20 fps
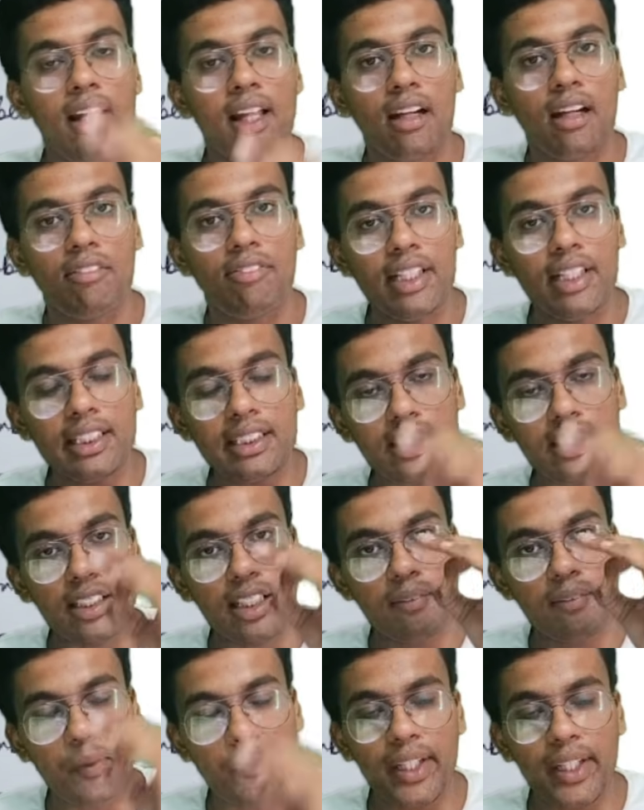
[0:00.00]
Once a
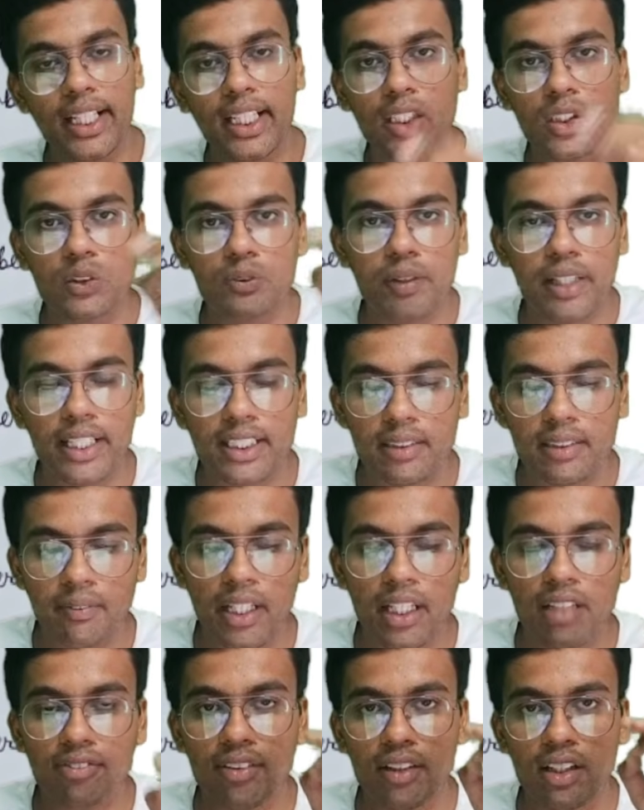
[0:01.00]
public announcement is made
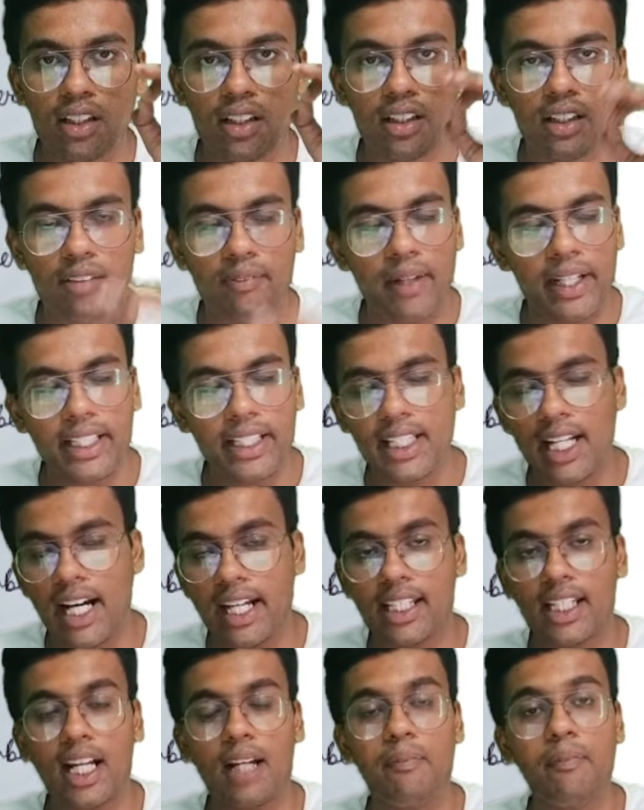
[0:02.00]
by the
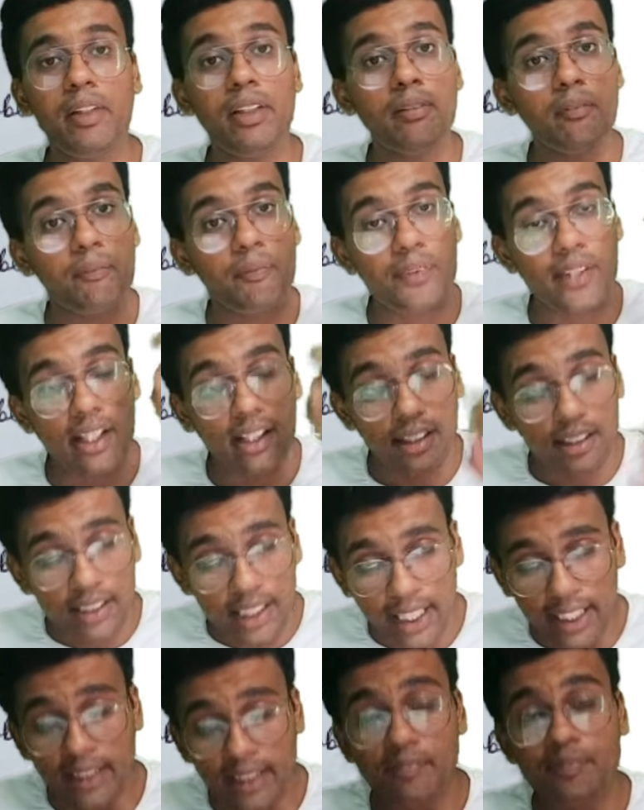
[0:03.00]
IRP,
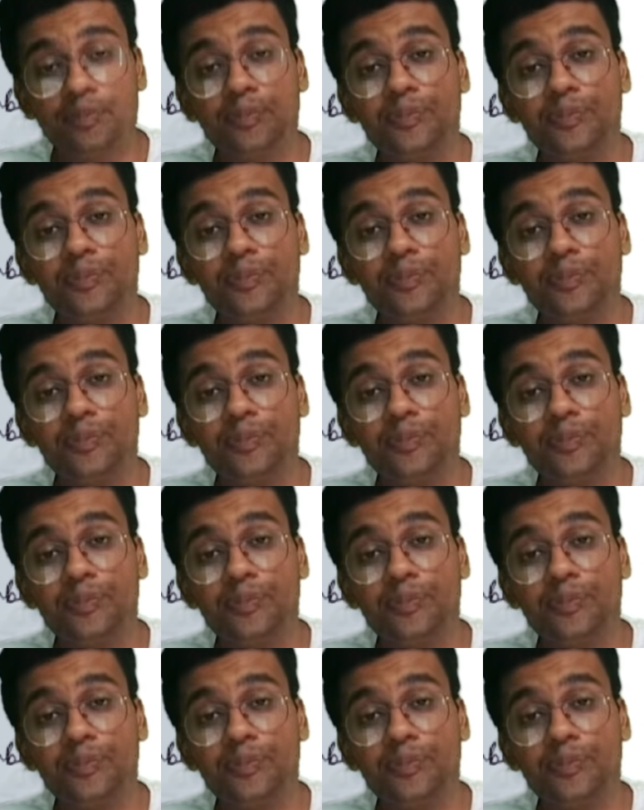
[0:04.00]
then